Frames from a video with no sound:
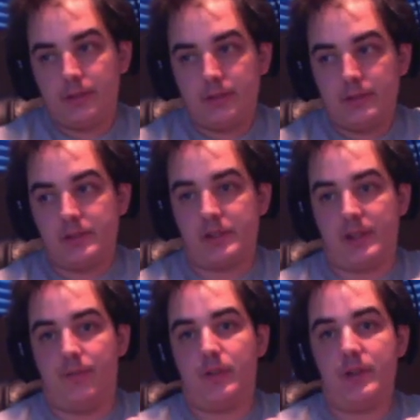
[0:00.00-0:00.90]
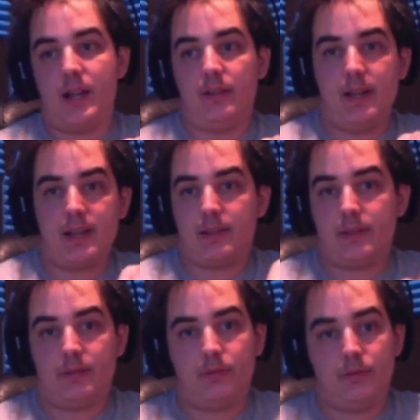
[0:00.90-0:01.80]
Just if you're not
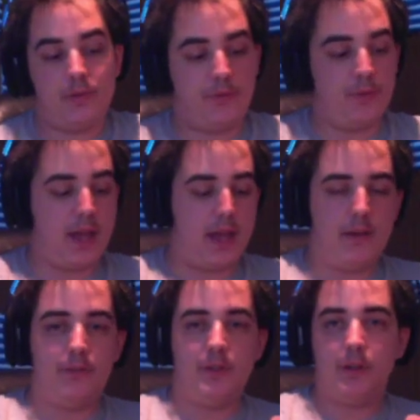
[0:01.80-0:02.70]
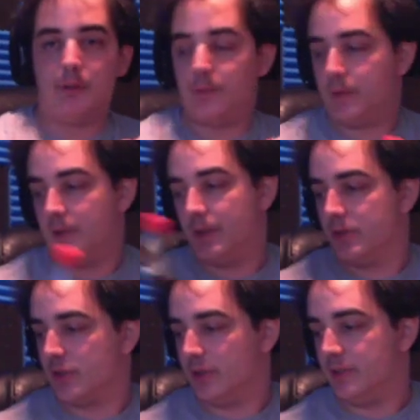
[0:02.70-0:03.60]
liked, or if you have, you know, a
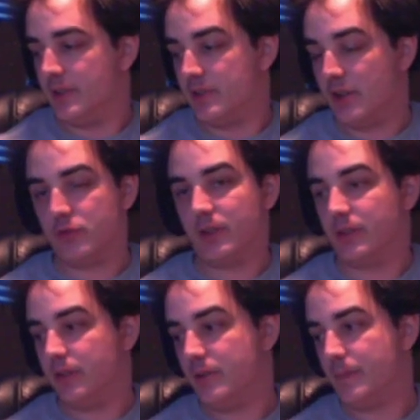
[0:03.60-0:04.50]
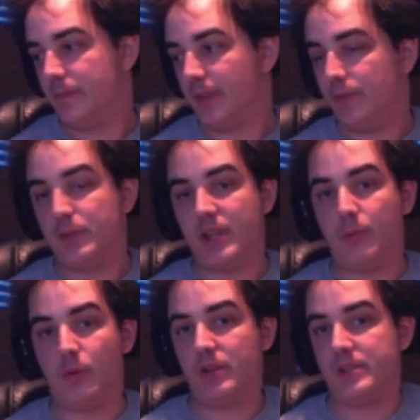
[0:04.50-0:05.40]
certain eccentric to you, if you sound
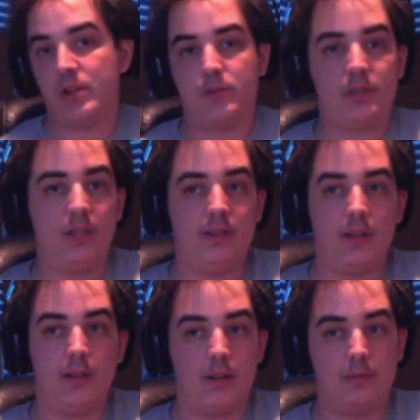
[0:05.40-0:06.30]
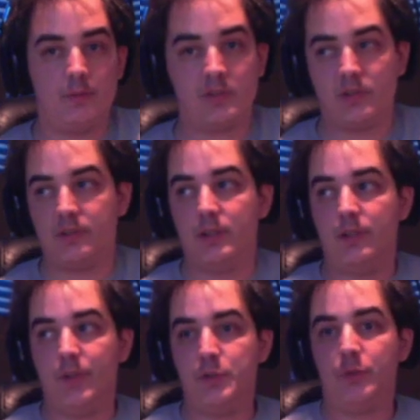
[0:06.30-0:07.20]
more eccentric than a certain
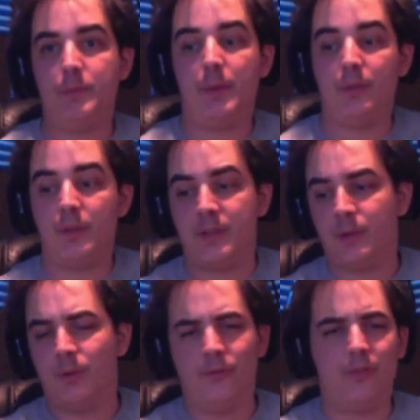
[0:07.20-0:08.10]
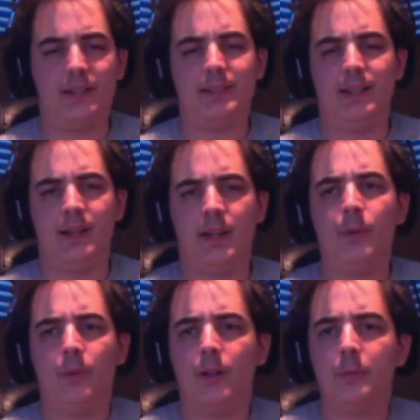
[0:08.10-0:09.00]
individual, maybe they'll think, well, fuck that guy, I don't
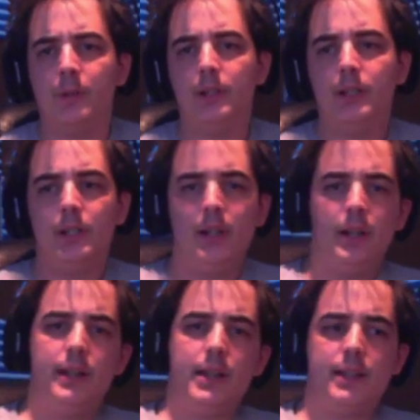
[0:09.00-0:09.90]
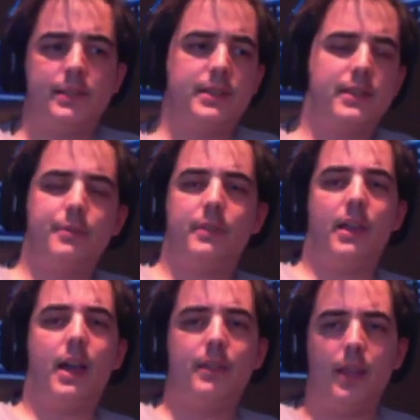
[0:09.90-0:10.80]
want him. And I guess that's
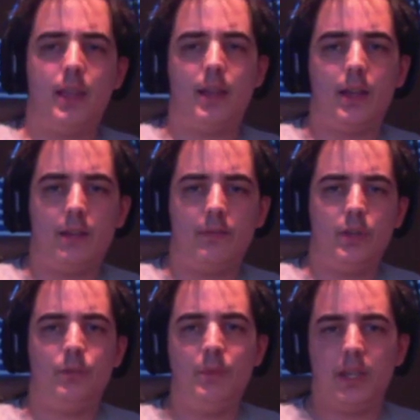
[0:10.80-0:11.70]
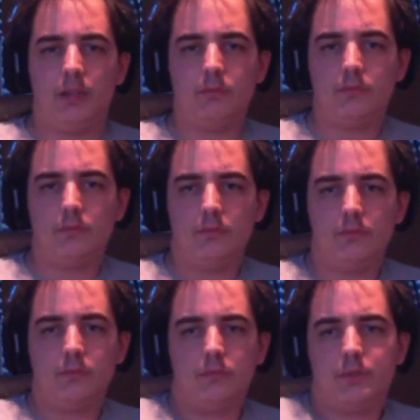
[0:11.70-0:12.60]
how they viewed me.
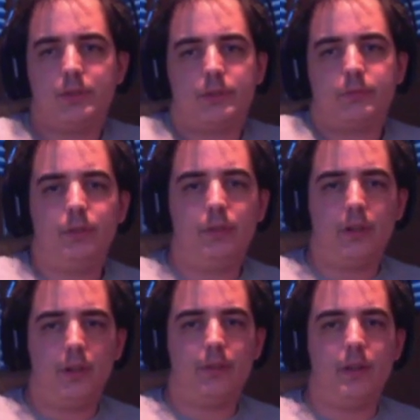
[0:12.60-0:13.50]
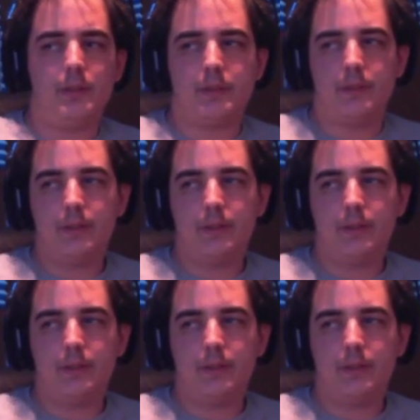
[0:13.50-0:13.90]
It's really all there is.